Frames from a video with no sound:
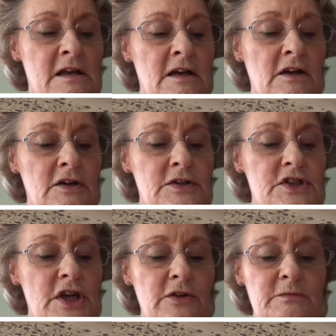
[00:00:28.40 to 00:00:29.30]
God
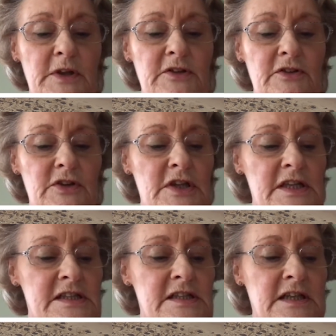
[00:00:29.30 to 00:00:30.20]
showed me through
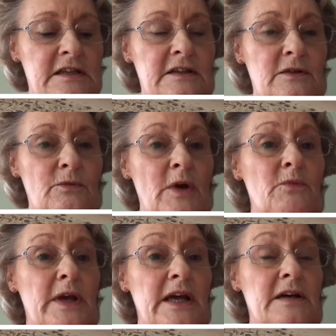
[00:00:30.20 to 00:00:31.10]
this that when
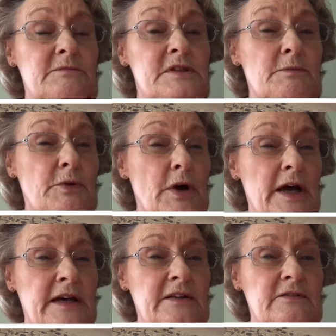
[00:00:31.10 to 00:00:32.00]
we come to
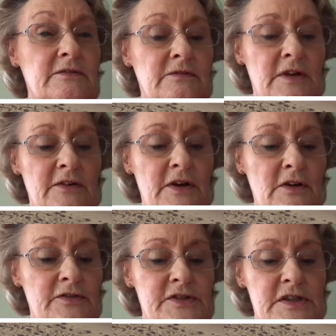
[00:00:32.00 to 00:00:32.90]
pray, very
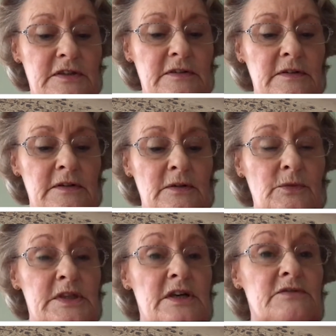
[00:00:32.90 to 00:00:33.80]
often
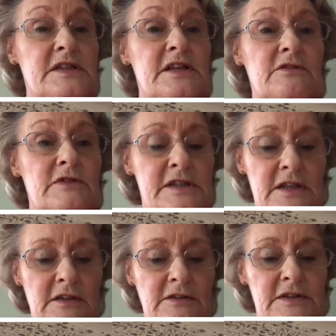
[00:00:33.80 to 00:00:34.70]
we don't see
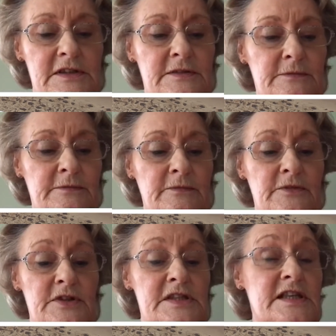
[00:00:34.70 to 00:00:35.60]
results
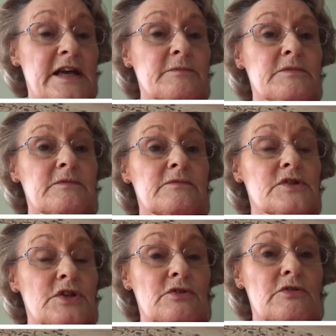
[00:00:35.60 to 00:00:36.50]
for the same
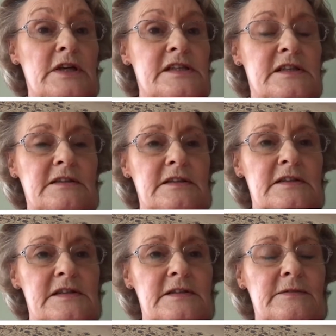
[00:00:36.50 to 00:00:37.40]
two
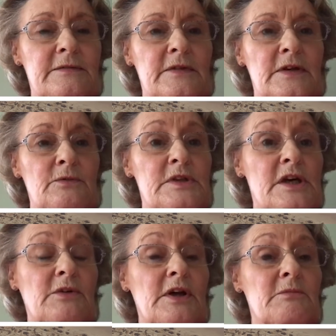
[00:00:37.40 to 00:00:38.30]
reasons. We
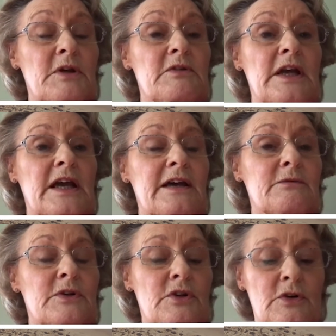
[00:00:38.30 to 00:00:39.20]
don't communicate
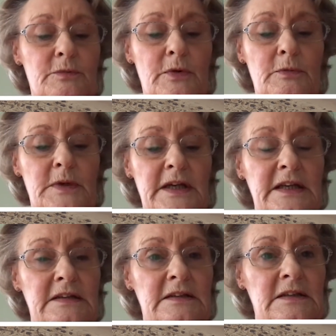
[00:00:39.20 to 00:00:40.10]
with God
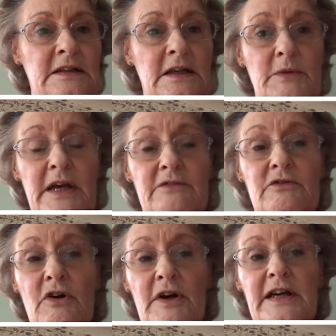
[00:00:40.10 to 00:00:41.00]
properly and we have
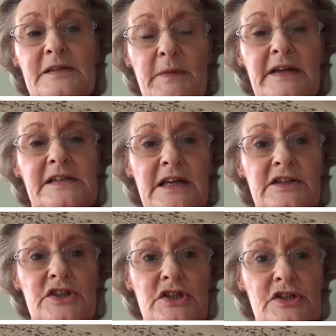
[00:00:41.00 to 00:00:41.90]
wrong
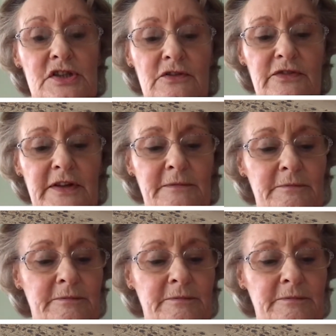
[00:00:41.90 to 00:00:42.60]
expectations of Him.